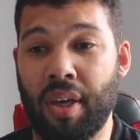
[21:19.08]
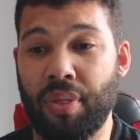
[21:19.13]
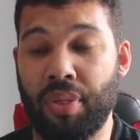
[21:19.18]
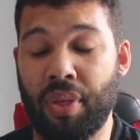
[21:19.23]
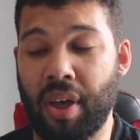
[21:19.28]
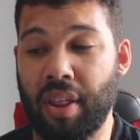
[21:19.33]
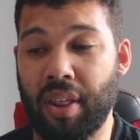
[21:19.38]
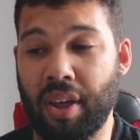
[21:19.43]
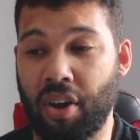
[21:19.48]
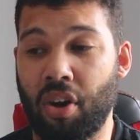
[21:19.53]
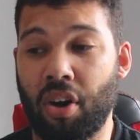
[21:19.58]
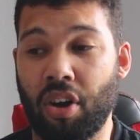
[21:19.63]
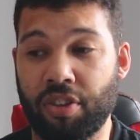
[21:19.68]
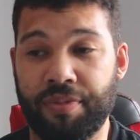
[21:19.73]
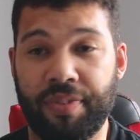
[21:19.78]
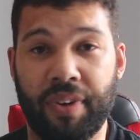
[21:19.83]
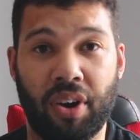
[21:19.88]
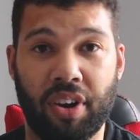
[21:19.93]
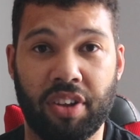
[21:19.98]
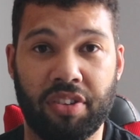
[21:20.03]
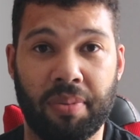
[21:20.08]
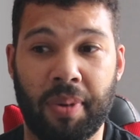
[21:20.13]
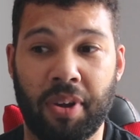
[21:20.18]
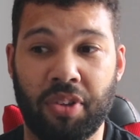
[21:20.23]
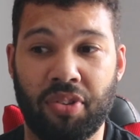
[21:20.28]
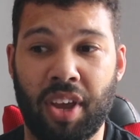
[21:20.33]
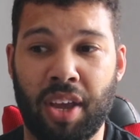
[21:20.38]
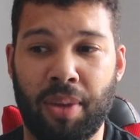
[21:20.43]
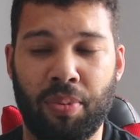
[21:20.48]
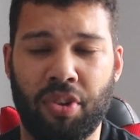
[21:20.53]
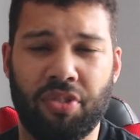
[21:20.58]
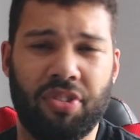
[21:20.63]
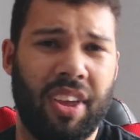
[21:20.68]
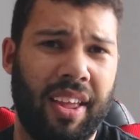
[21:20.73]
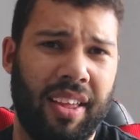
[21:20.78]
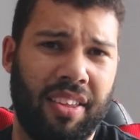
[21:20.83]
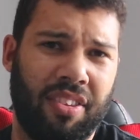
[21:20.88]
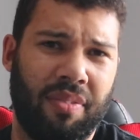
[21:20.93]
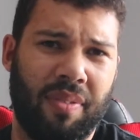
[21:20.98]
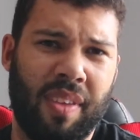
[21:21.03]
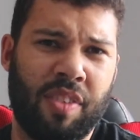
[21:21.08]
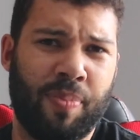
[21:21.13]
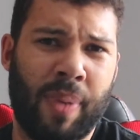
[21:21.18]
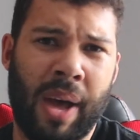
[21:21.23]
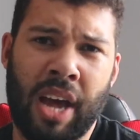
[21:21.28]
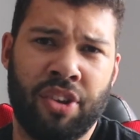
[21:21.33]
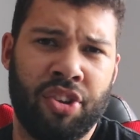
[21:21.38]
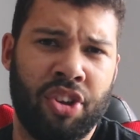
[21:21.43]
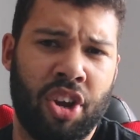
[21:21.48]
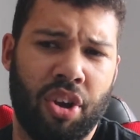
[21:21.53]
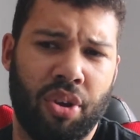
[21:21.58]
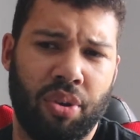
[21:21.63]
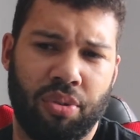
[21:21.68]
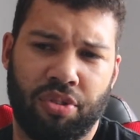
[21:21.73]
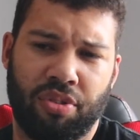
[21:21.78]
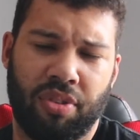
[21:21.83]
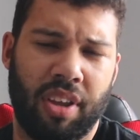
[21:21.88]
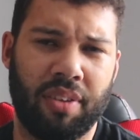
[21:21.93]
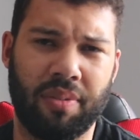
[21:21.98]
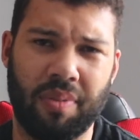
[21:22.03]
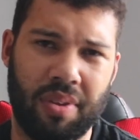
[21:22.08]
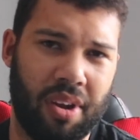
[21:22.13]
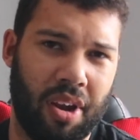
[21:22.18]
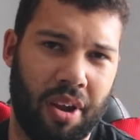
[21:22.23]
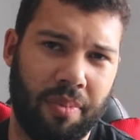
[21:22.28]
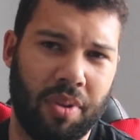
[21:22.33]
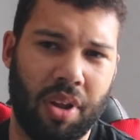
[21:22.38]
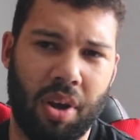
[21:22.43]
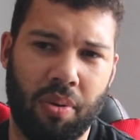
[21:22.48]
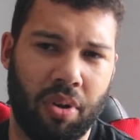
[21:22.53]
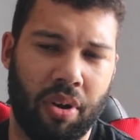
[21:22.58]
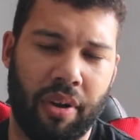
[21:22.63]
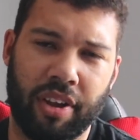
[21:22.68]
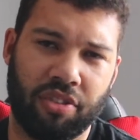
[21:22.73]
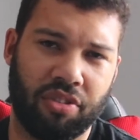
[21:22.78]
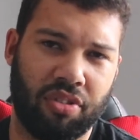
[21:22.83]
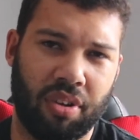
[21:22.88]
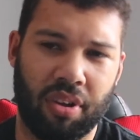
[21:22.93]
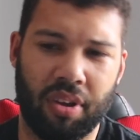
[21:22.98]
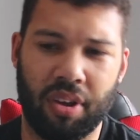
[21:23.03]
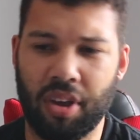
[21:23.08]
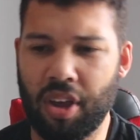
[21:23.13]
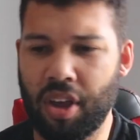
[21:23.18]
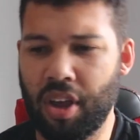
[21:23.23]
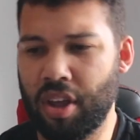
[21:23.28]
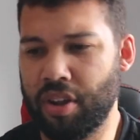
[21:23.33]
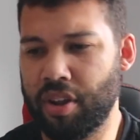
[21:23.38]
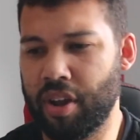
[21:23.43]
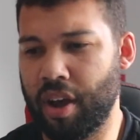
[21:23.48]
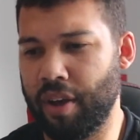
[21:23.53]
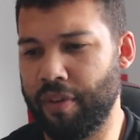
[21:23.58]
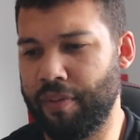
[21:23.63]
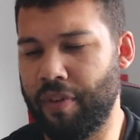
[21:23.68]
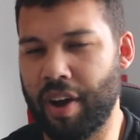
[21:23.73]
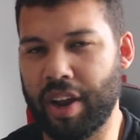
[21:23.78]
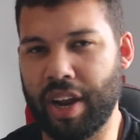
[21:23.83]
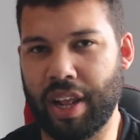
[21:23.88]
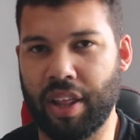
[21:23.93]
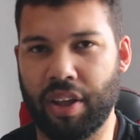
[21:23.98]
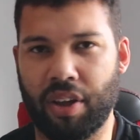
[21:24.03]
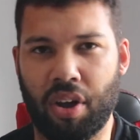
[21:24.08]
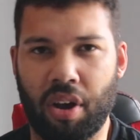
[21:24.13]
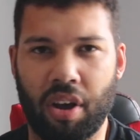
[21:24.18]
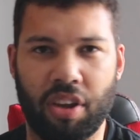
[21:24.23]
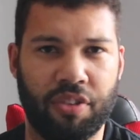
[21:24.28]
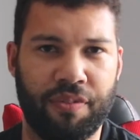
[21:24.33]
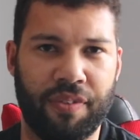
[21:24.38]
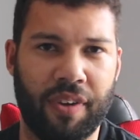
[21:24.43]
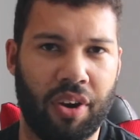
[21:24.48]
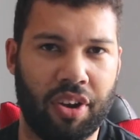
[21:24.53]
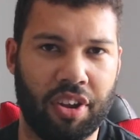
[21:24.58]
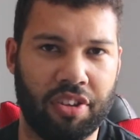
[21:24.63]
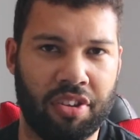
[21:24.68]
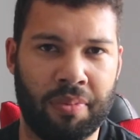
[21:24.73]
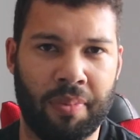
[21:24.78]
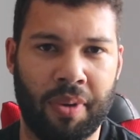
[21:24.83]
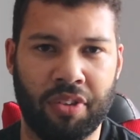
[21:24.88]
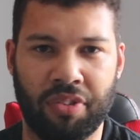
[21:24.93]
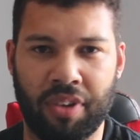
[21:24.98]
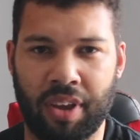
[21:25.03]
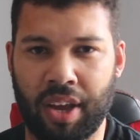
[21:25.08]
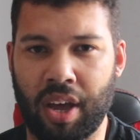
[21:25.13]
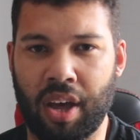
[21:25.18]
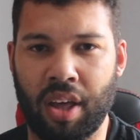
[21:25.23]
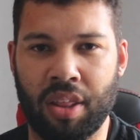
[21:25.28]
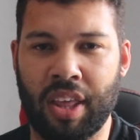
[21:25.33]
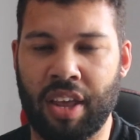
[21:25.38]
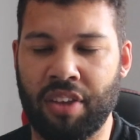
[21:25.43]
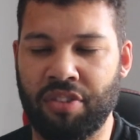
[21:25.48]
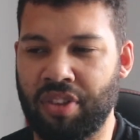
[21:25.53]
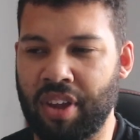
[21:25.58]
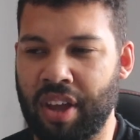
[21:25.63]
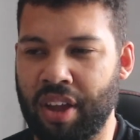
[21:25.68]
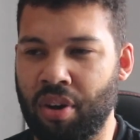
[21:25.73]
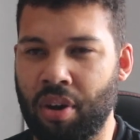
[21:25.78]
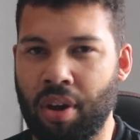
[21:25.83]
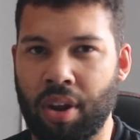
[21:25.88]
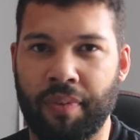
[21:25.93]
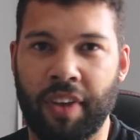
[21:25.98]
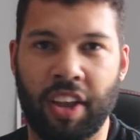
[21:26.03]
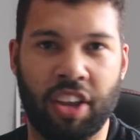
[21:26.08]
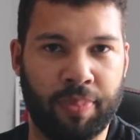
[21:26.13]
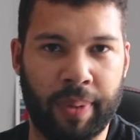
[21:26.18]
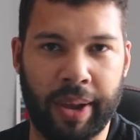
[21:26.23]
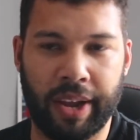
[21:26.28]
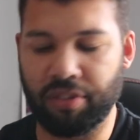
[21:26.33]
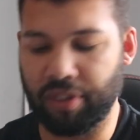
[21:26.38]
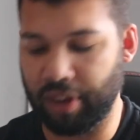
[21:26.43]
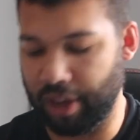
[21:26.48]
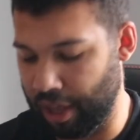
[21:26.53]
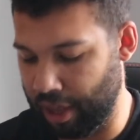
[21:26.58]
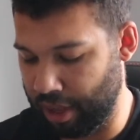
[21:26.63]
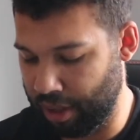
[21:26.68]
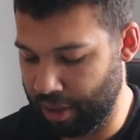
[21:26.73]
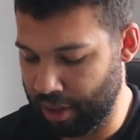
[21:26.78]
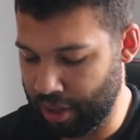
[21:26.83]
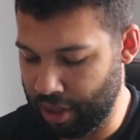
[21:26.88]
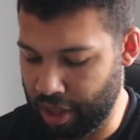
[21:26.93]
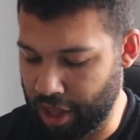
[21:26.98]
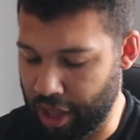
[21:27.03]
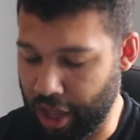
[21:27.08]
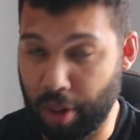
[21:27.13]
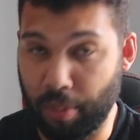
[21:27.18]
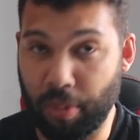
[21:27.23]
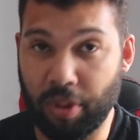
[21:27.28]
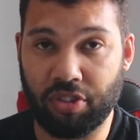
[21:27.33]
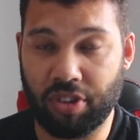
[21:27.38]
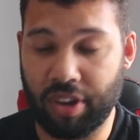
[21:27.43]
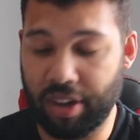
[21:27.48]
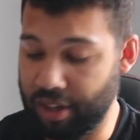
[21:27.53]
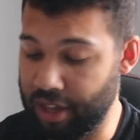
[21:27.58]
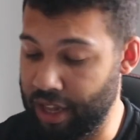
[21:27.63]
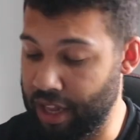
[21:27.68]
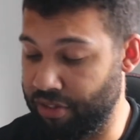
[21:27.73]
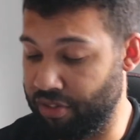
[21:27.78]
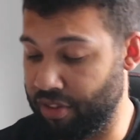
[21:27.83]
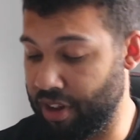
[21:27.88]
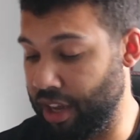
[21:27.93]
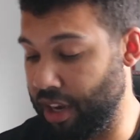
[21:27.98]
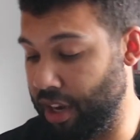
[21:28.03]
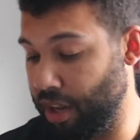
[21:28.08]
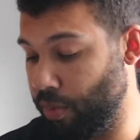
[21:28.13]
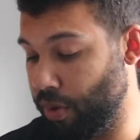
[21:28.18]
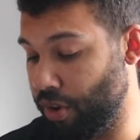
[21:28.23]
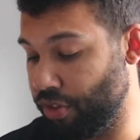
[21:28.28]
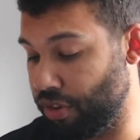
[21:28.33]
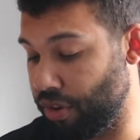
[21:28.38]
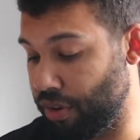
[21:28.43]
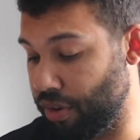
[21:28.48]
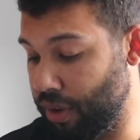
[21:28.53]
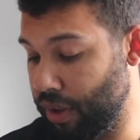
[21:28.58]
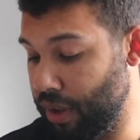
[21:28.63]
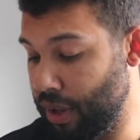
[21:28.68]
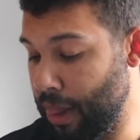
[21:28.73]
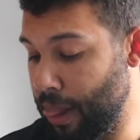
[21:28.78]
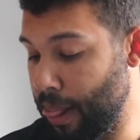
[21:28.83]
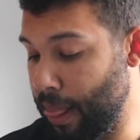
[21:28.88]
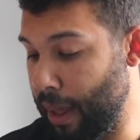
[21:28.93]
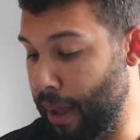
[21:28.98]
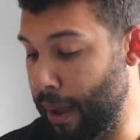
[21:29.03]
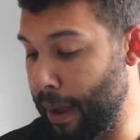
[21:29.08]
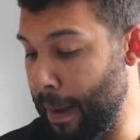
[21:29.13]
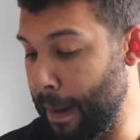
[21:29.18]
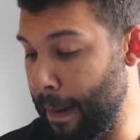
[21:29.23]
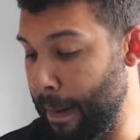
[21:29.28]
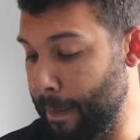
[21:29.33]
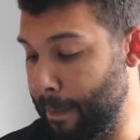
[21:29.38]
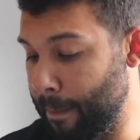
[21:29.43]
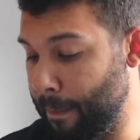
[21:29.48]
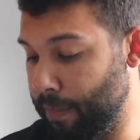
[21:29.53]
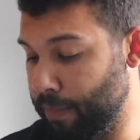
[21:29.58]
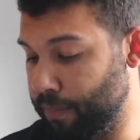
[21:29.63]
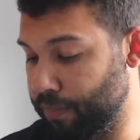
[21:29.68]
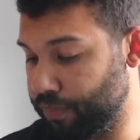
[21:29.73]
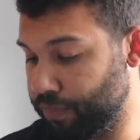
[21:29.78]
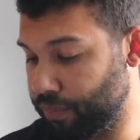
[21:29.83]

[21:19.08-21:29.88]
that their car's failed its MOT because it's it's bad news. It's, you know, no one likes to uh, find out their car's failed its MOT unless they're kind of expecting it, uh, which this lady wasn't. Um,